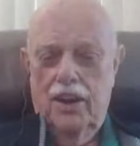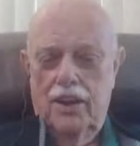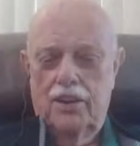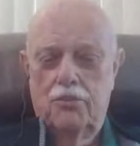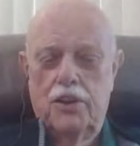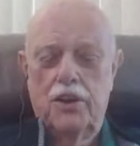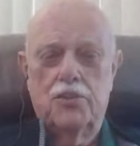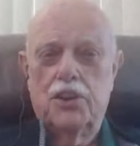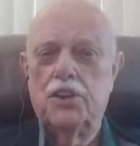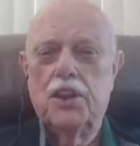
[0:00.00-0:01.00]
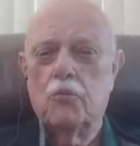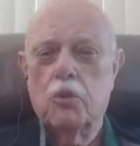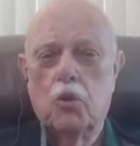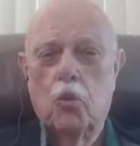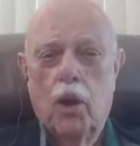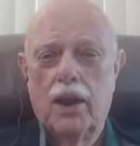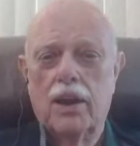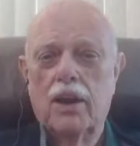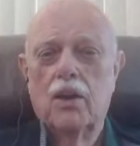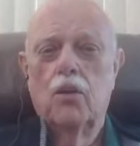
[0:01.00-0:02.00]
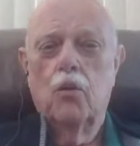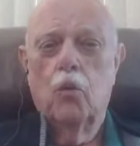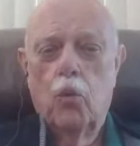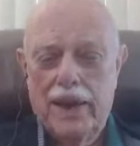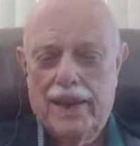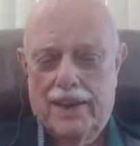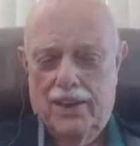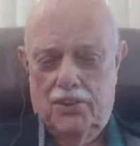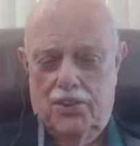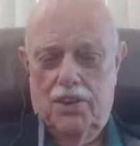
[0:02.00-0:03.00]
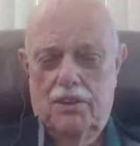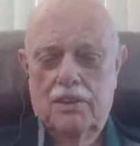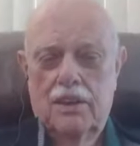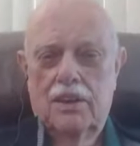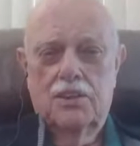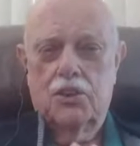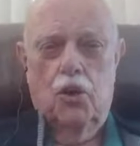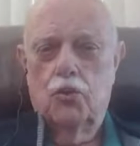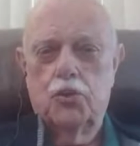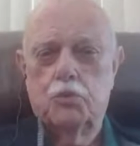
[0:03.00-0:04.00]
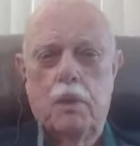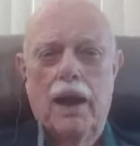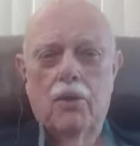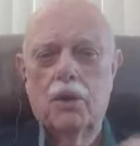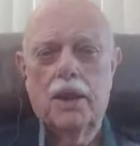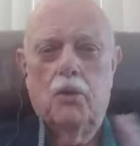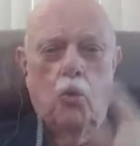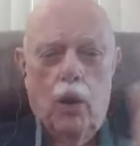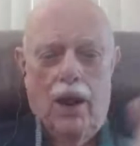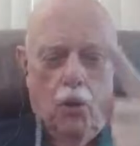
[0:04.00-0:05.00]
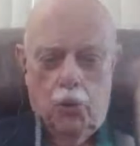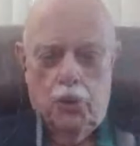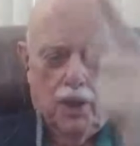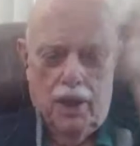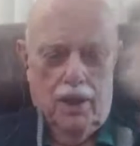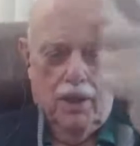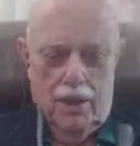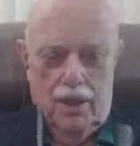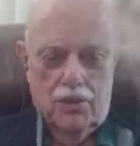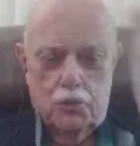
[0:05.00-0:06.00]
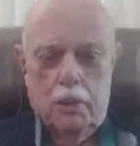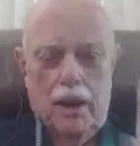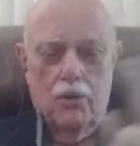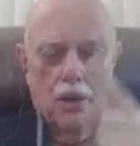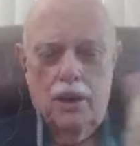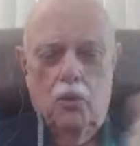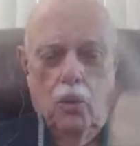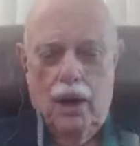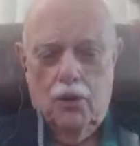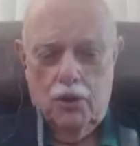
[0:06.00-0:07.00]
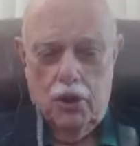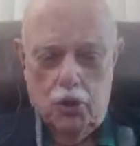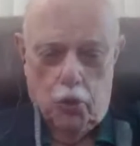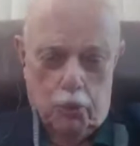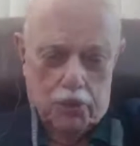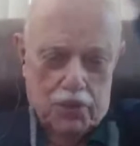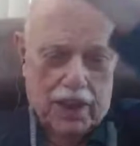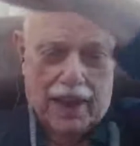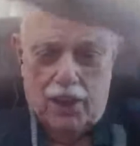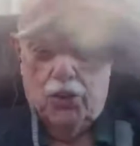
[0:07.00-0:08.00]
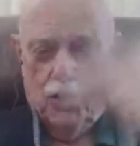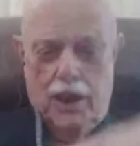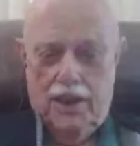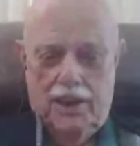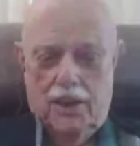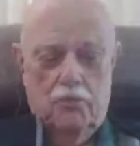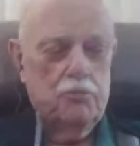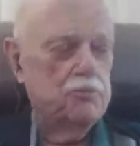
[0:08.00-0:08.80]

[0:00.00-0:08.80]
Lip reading: It defeats the number one weakness. So a spirally wound loop is not a good idea.